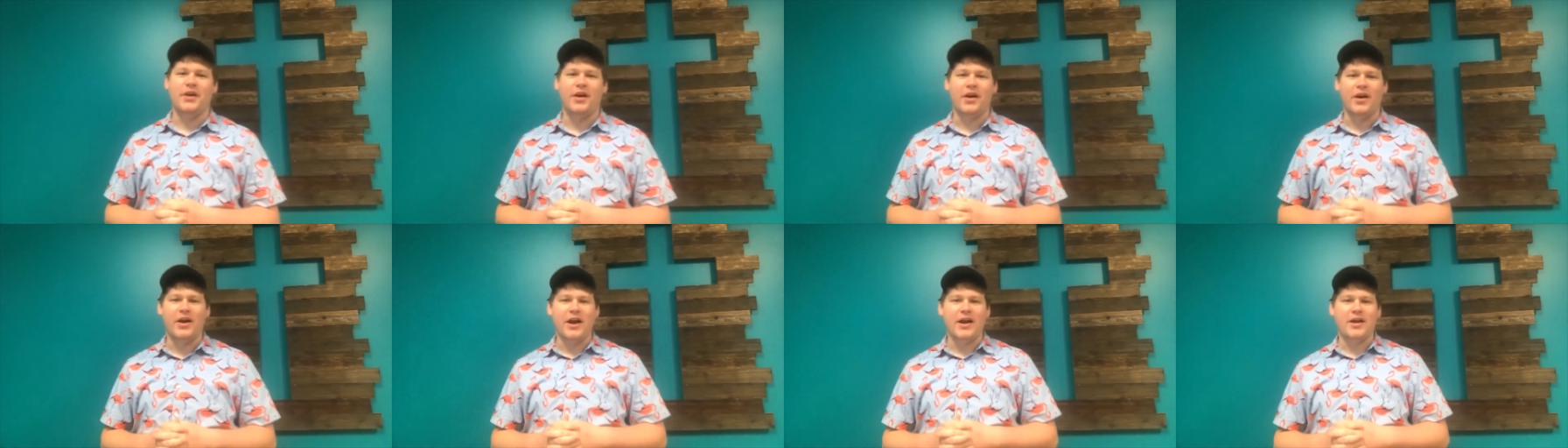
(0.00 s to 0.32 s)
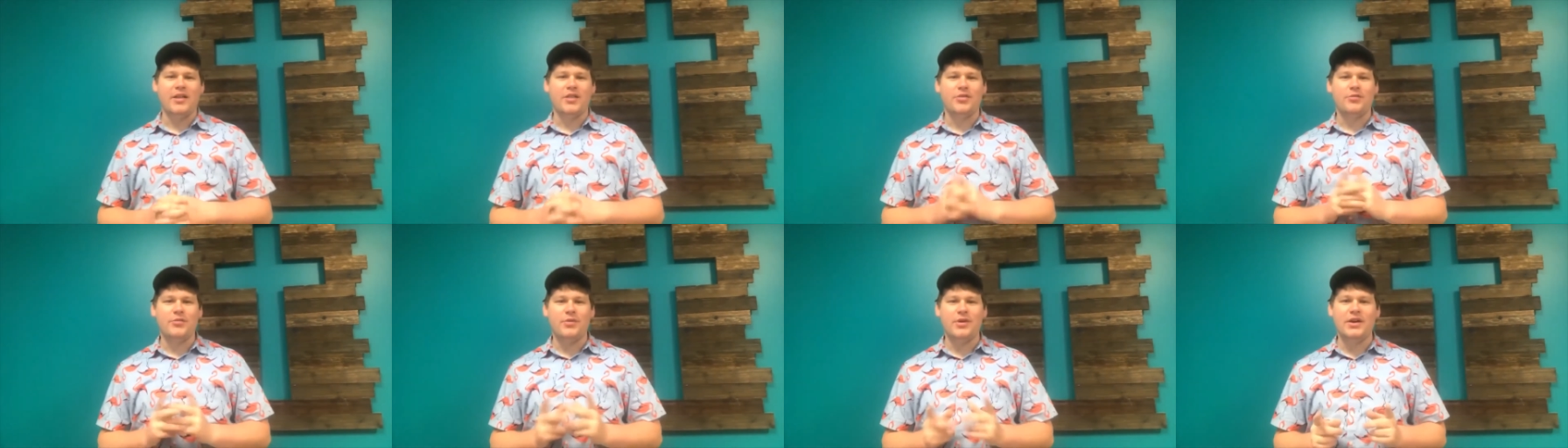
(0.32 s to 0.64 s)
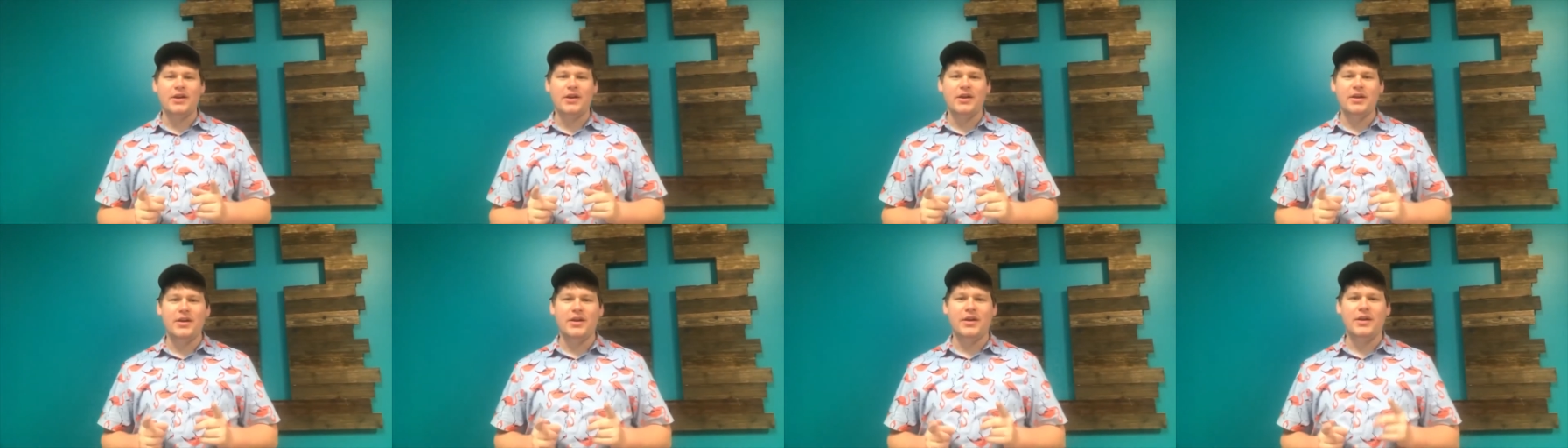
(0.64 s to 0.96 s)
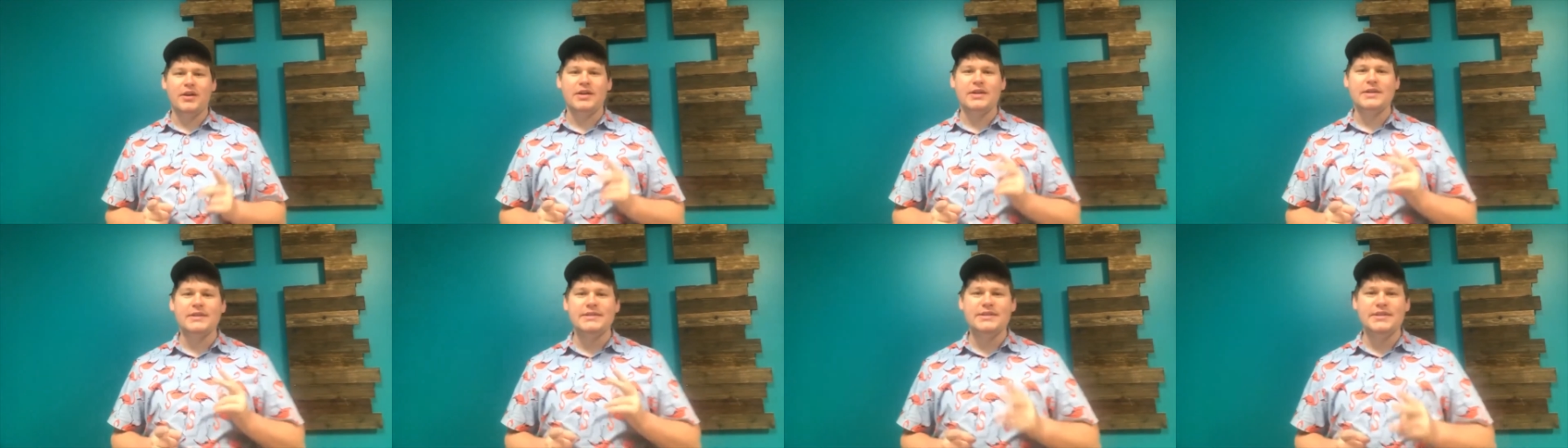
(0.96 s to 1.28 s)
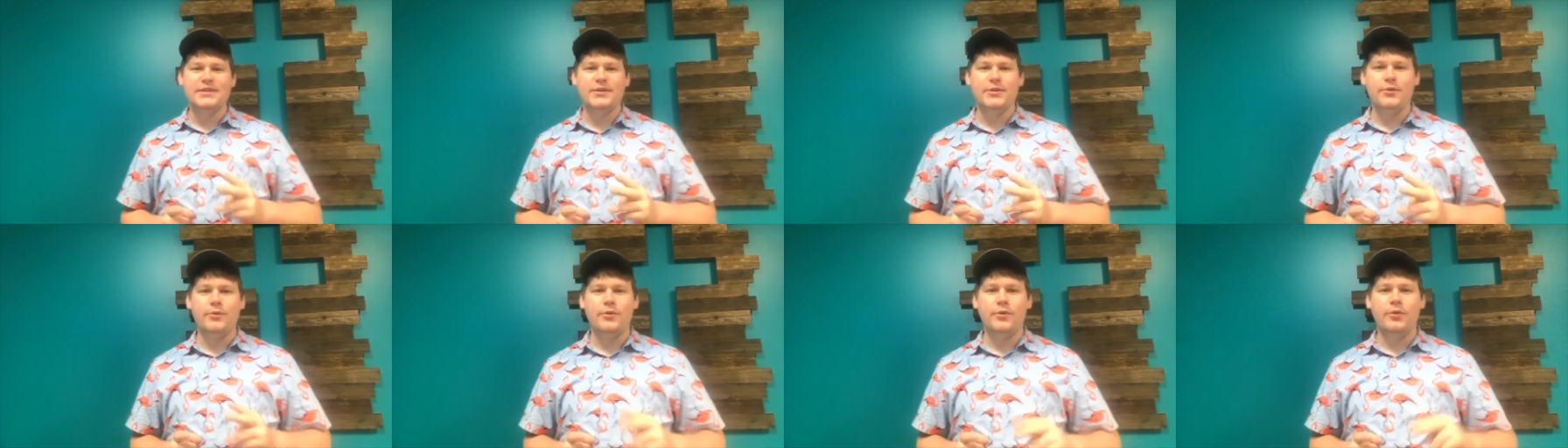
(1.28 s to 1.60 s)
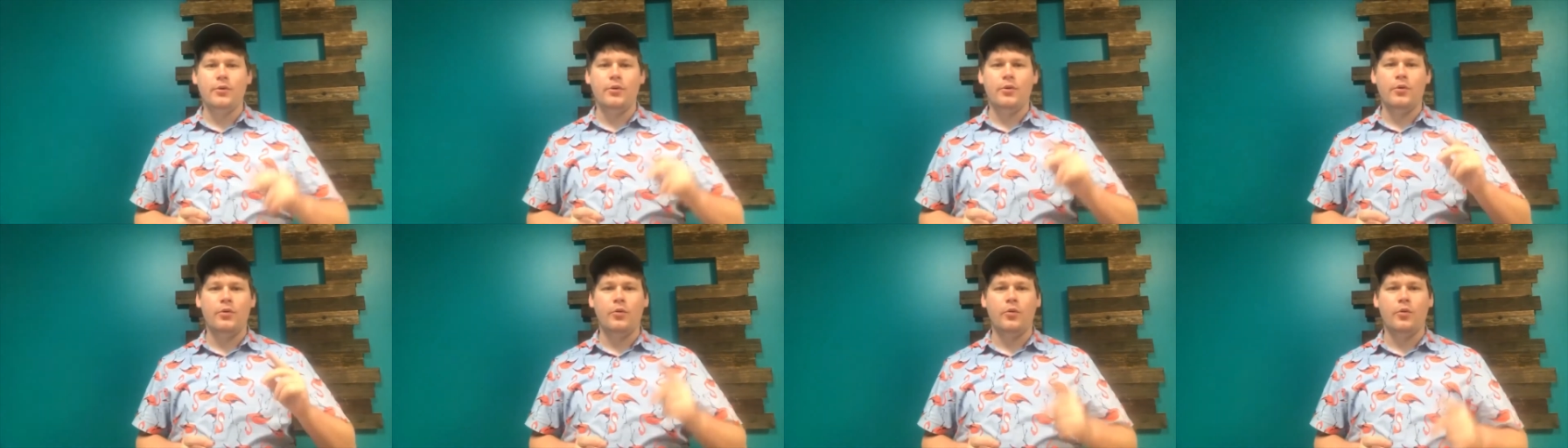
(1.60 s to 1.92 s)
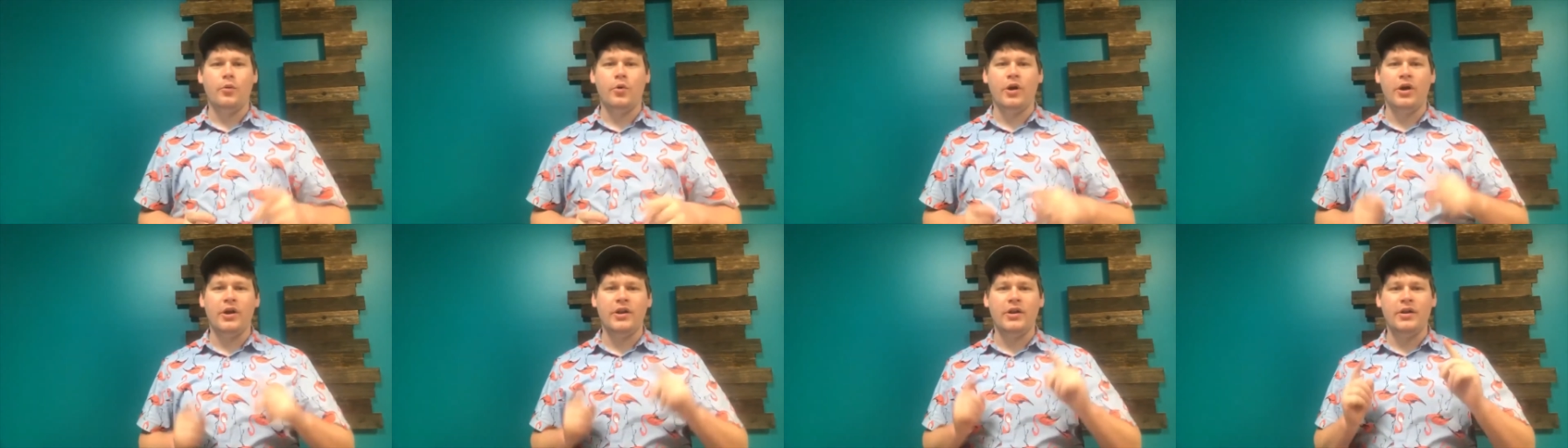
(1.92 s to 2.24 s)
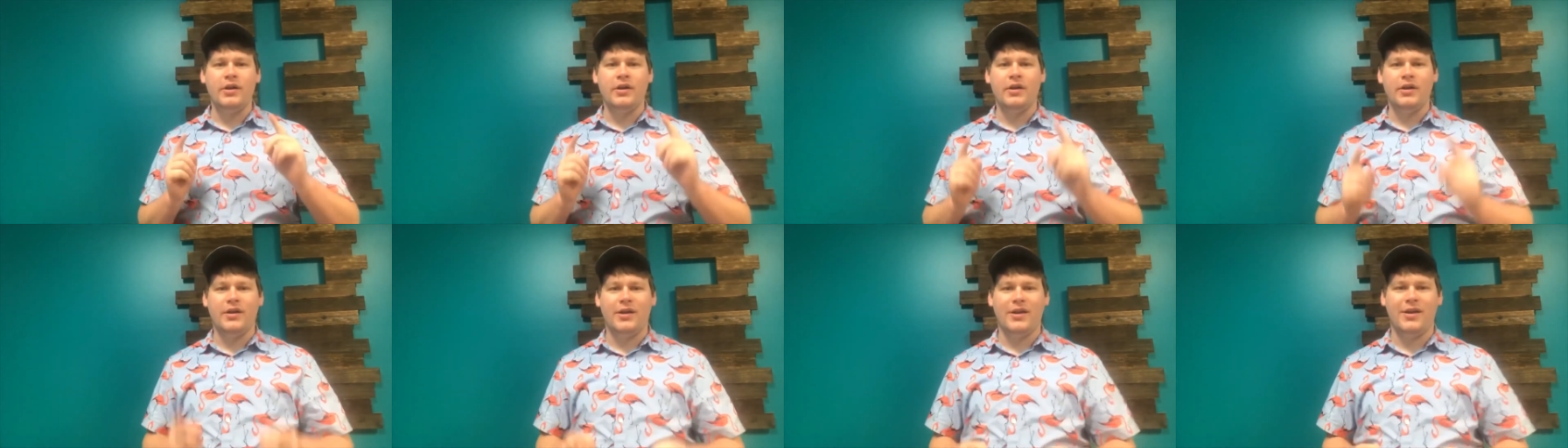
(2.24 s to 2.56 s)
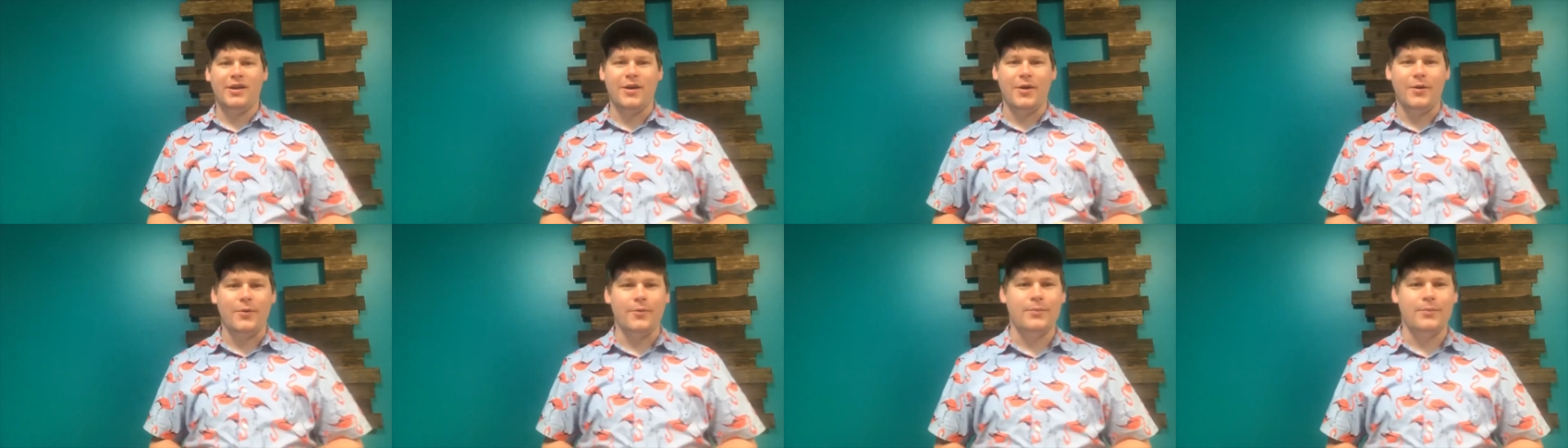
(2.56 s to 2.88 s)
All right, 3, 2, 1, go.